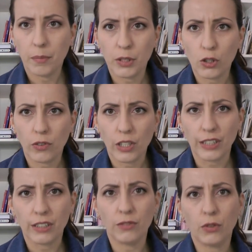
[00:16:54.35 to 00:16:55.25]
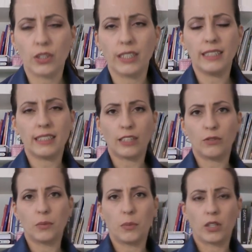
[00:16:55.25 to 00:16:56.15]
piece of cotton for the inside
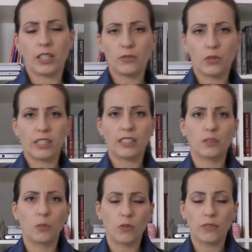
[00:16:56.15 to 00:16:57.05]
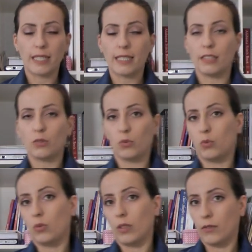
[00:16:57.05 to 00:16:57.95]
of the pocket for that small facing
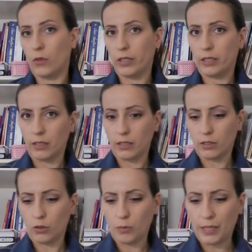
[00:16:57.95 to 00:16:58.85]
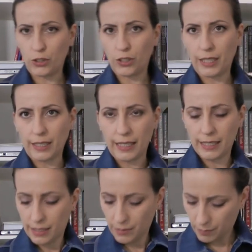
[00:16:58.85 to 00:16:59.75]
to avoid too much
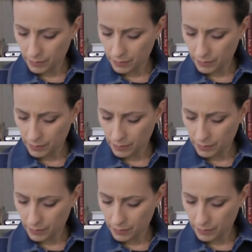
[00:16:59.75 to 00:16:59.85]
thickness.